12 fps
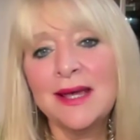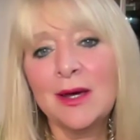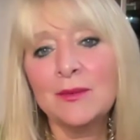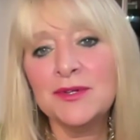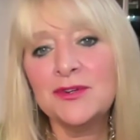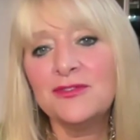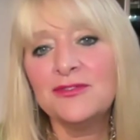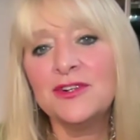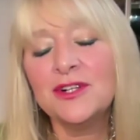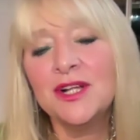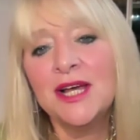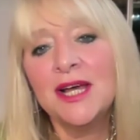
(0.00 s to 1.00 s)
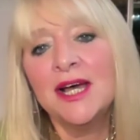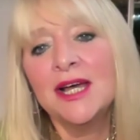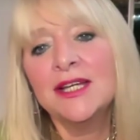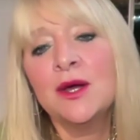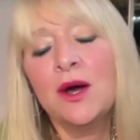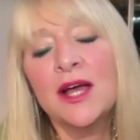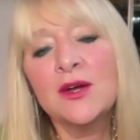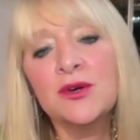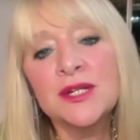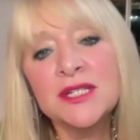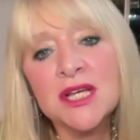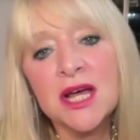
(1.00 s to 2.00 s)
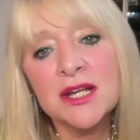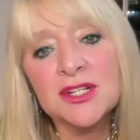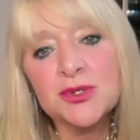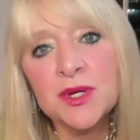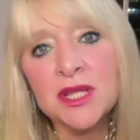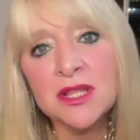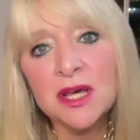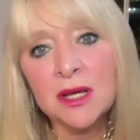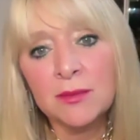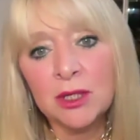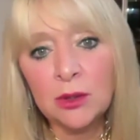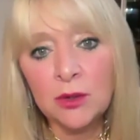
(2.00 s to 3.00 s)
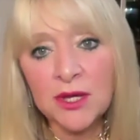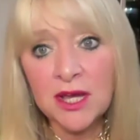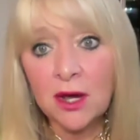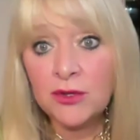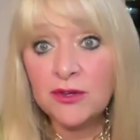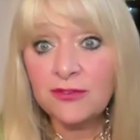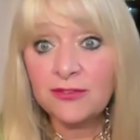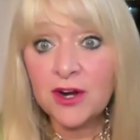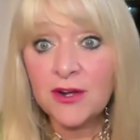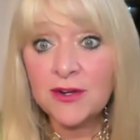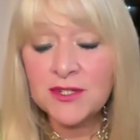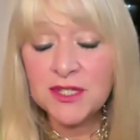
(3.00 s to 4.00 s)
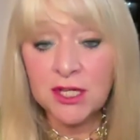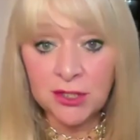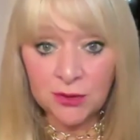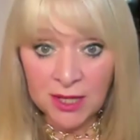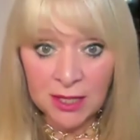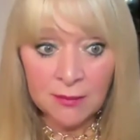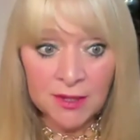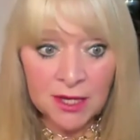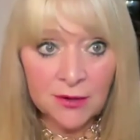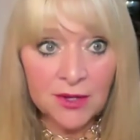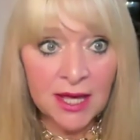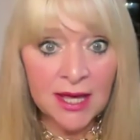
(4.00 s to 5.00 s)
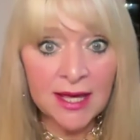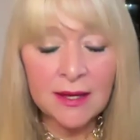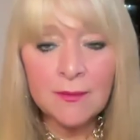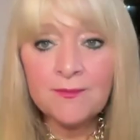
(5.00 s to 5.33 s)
How beautiful. I got in touch with a lawyer. Oh, you froze. Can you hear me okay?